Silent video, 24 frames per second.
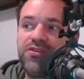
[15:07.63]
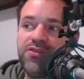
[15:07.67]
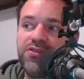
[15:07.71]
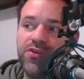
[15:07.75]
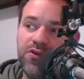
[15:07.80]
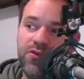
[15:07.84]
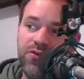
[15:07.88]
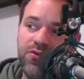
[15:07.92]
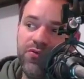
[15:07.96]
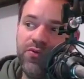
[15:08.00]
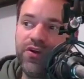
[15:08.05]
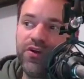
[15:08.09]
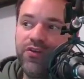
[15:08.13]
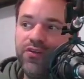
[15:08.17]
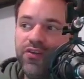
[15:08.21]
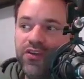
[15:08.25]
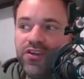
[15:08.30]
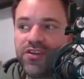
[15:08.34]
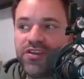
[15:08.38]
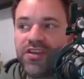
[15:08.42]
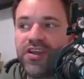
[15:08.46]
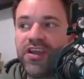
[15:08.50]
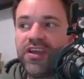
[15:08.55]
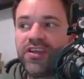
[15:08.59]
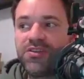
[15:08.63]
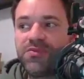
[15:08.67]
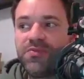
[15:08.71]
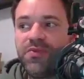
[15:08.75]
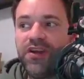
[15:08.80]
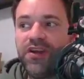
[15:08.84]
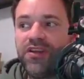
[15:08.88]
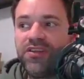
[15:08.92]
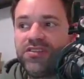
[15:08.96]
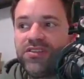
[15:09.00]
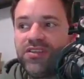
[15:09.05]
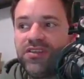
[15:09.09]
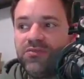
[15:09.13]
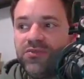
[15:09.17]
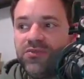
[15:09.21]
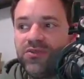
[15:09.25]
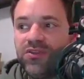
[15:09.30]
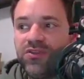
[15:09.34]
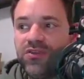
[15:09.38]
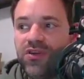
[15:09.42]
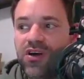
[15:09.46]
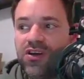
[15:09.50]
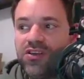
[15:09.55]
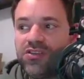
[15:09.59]
So we're going to experience some
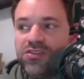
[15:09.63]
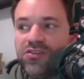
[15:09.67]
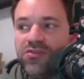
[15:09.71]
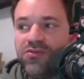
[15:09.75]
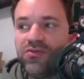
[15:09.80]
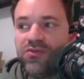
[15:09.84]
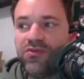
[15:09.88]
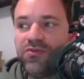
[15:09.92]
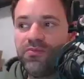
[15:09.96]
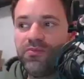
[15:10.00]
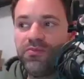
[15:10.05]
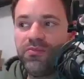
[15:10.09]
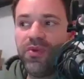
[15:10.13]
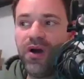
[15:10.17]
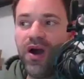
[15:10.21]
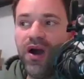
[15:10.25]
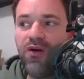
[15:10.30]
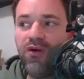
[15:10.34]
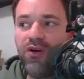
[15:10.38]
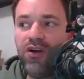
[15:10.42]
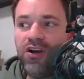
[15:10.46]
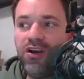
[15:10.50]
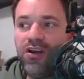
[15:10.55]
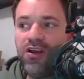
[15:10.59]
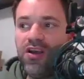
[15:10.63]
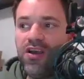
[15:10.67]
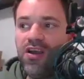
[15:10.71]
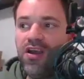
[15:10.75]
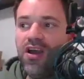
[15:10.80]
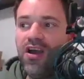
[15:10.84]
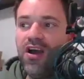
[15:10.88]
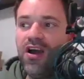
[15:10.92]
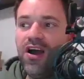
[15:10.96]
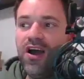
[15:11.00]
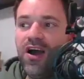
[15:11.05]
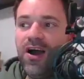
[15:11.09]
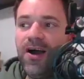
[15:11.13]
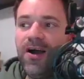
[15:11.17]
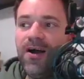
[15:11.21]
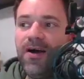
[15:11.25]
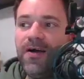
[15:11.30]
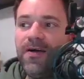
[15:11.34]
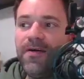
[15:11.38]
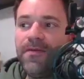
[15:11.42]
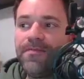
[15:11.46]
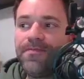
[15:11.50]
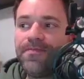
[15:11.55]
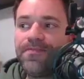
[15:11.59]
loss of power.
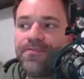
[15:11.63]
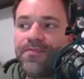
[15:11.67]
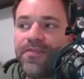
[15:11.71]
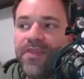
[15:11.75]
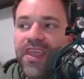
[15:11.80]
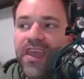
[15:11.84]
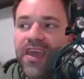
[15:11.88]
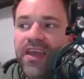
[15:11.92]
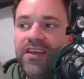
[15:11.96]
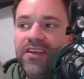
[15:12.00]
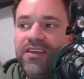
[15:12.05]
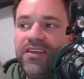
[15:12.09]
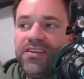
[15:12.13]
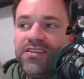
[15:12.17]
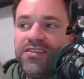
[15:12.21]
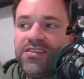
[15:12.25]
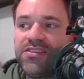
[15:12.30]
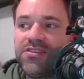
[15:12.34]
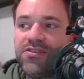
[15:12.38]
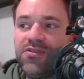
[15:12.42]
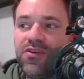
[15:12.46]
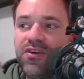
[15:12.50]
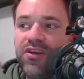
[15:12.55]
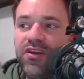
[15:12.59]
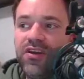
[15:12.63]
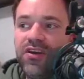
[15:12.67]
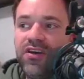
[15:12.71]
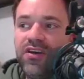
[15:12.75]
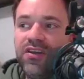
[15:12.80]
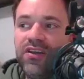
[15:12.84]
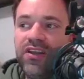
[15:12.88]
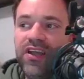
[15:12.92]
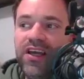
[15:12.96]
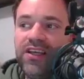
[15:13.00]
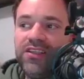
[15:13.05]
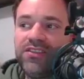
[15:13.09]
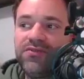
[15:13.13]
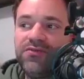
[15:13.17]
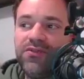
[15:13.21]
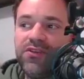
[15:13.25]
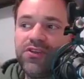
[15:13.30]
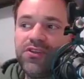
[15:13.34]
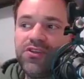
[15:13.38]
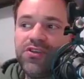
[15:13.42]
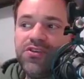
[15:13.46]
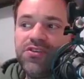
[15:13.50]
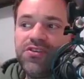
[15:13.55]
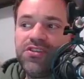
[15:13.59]
Um, and this is going to last for
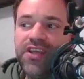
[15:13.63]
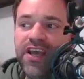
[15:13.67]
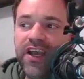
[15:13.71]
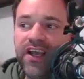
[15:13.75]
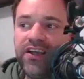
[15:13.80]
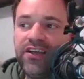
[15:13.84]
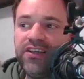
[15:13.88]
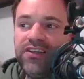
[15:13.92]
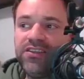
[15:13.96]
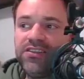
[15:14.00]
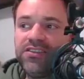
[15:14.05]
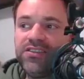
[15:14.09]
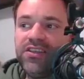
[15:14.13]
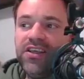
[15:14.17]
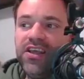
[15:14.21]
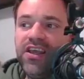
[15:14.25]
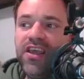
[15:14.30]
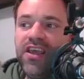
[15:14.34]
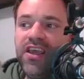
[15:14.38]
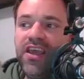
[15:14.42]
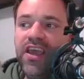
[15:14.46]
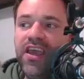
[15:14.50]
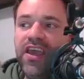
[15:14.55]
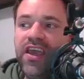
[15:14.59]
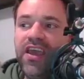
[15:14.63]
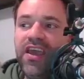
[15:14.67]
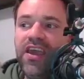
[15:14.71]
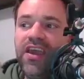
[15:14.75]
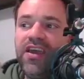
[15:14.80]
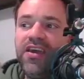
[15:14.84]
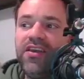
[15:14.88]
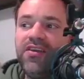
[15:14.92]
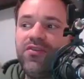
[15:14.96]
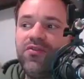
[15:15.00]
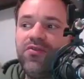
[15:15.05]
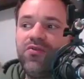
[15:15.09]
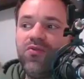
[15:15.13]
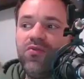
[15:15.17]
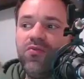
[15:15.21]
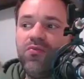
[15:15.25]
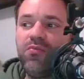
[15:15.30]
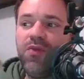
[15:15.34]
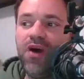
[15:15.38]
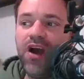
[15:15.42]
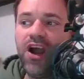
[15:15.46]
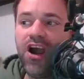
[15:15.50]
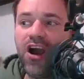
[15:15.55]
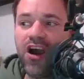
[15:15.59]
two seconds. And
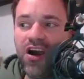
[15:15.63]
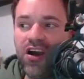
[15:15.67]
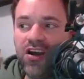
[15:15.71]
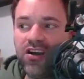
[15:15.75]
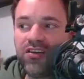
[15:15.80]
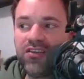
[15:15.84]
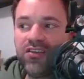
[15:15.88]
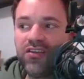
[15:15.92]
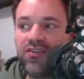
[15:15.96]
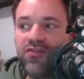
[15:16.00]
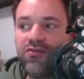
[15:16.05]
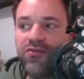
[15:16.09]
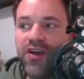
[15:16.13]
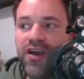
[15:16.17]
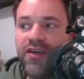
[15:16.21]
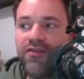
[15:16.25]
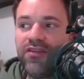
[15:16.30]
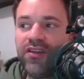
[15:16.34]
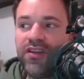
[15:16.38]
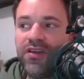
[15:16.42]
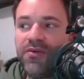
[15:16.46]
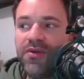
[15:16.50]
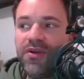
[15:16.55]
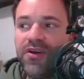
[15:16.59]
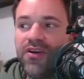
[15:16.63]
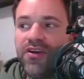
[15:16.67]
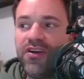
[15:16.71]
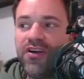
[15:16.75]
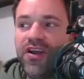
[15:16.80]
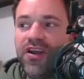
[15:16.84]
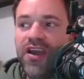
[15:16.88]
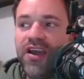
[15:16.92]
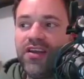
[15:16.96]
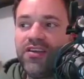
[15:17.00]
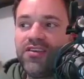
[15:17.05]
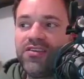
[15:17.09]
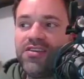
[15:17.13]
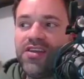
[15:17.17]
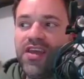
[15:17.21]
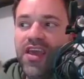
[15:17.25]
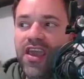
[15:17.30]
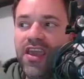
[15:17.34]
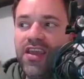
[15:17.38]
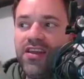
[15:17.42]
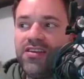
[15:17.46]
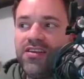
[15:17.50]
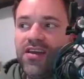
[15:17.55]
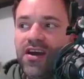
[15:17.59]
my hard rev limiter at
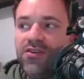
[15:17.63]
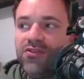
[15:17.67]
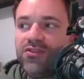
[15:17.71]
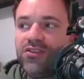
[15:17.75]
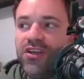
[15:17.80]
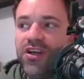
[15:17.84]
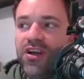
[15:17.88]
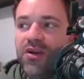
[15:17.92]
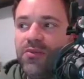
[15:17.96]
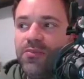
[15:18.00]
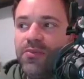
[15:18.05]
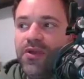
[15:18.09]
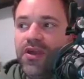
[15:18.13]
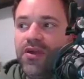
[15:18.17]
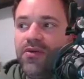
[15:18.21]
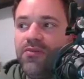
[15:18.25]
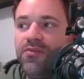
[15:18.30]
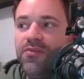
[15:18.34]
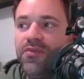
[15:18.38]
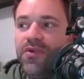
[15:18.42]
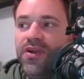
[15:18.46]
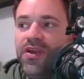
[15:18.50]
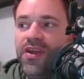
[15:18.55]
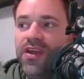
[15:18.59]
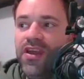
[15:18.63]
eight thousand R P M.